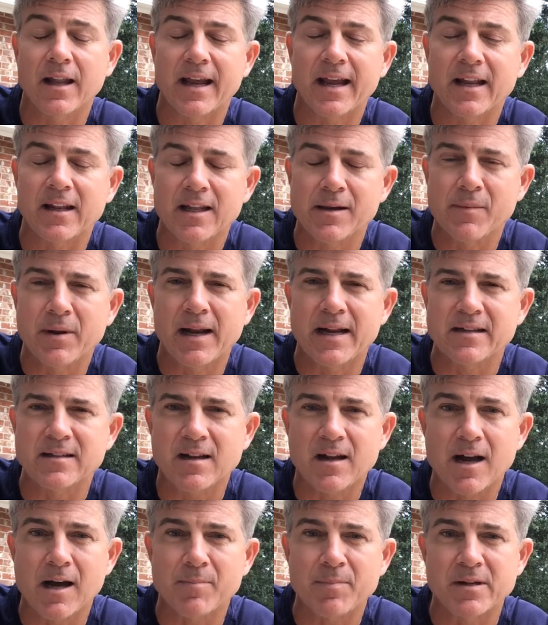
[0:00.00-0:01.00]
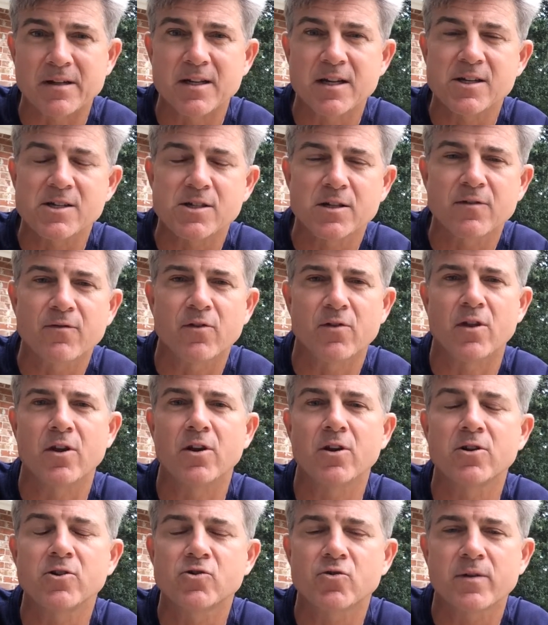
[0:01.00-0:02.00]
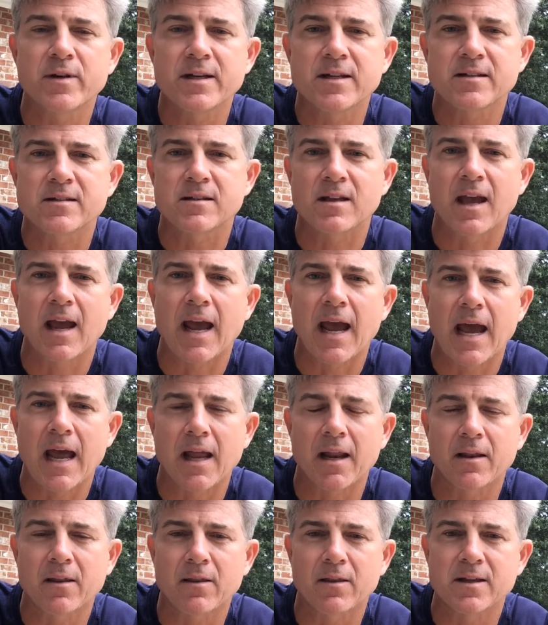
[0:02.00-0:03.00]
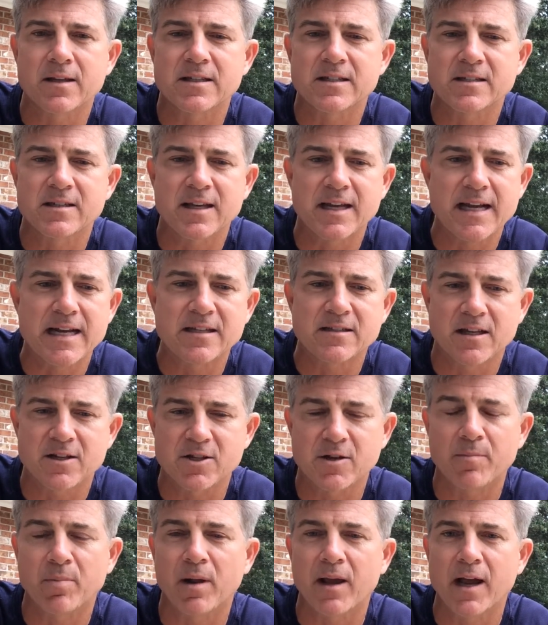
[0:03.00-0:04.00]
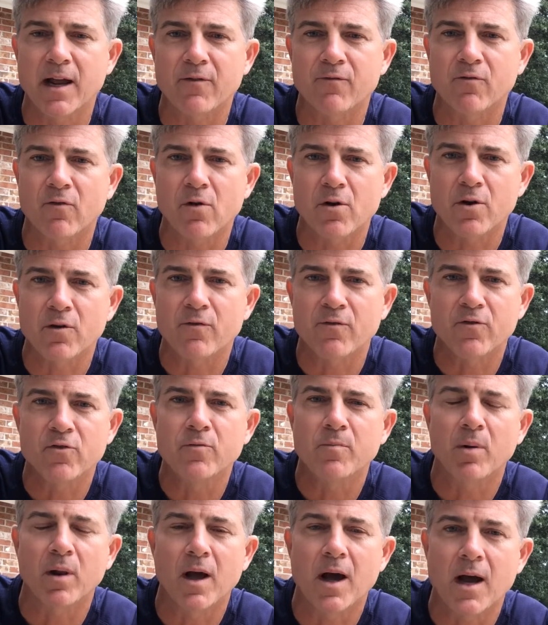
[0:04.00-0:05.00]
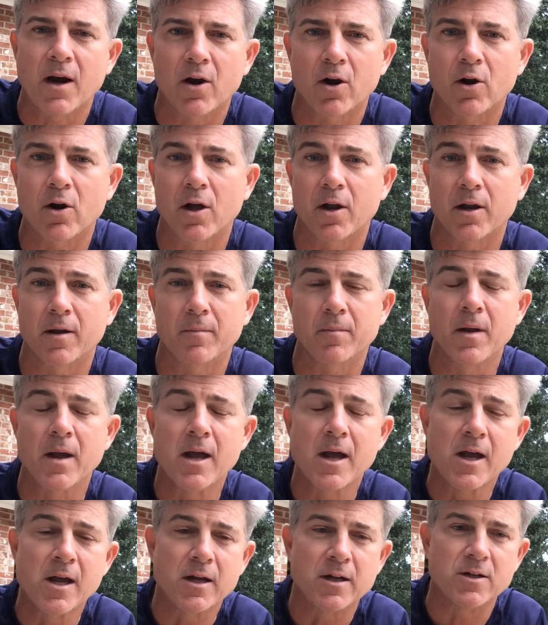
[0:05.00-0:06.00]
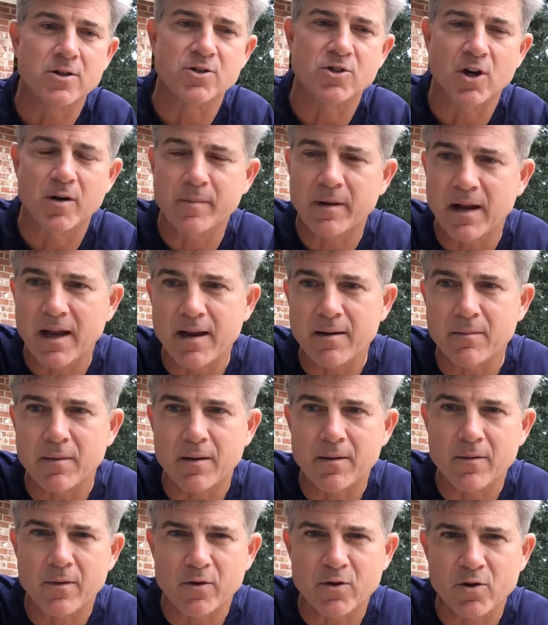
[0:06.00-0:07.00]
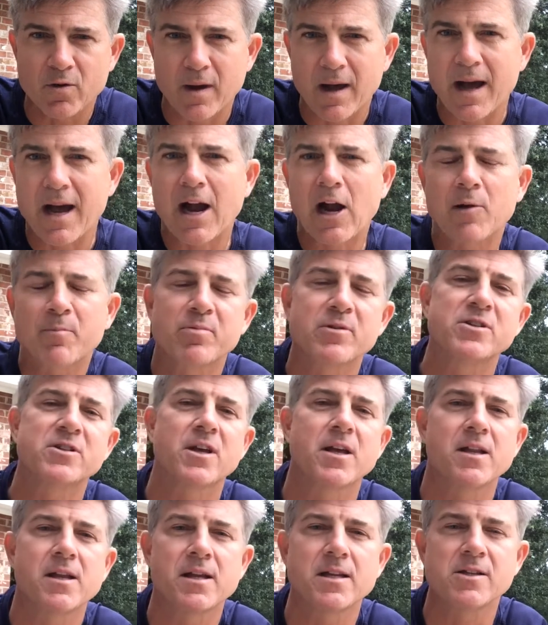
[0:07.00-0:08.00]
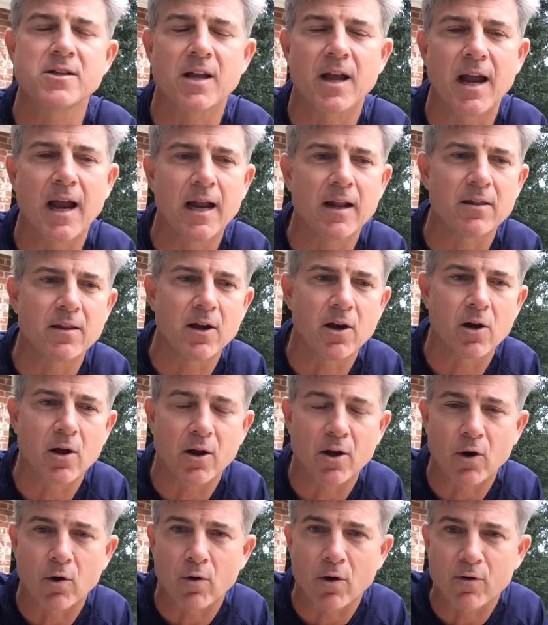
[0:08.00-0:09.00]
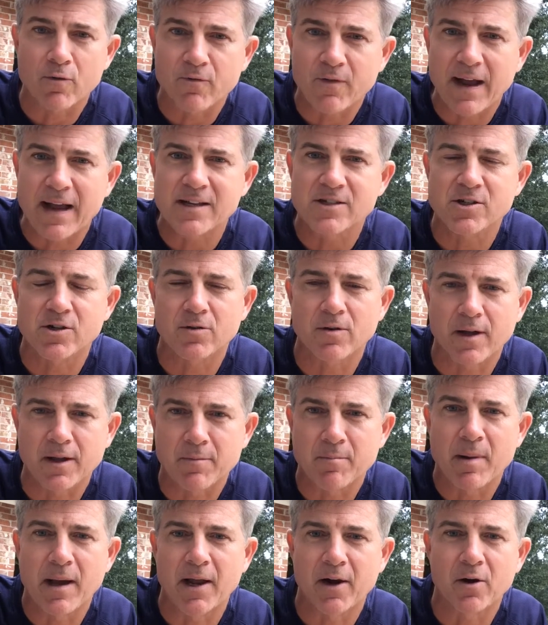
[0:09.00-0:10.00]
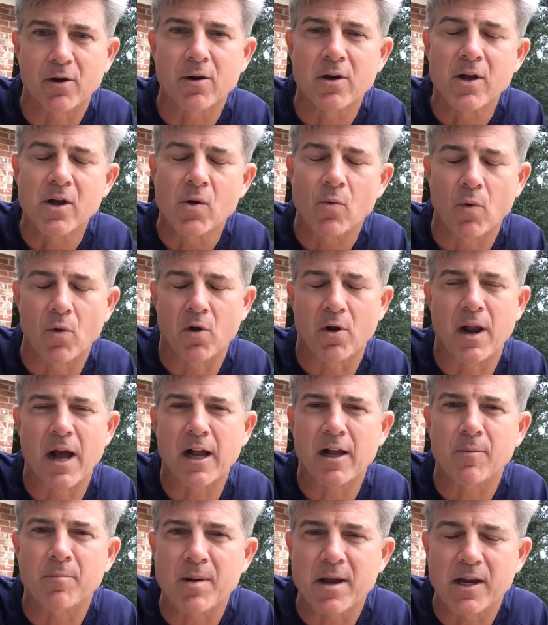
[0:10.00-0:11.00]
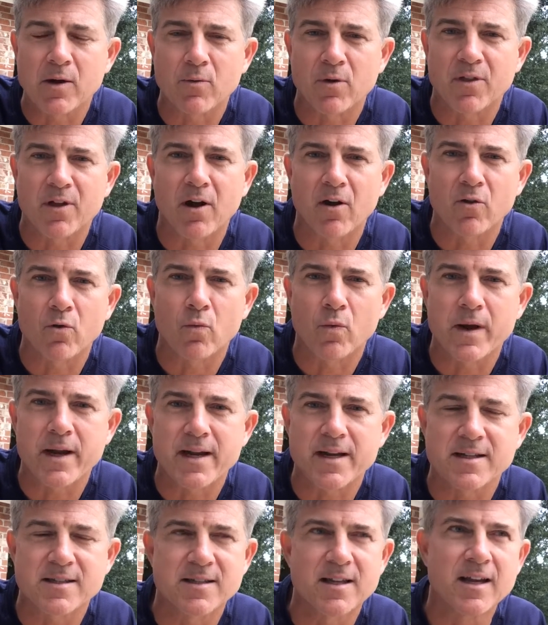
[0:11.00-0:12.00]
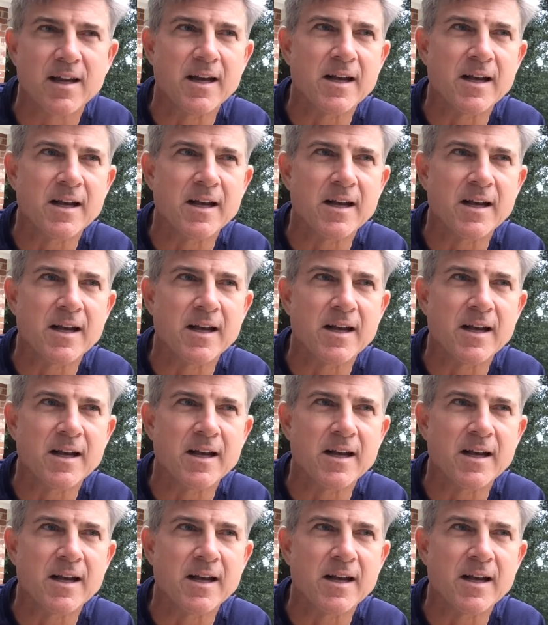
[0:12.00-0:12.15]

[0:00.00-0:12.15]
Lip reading: eliminates competition for the nutrients, and the seeds that you plant for your food plot are going to germinate to a higher percentage, and they're going to grow faster and better when they're not competing with all the weeds.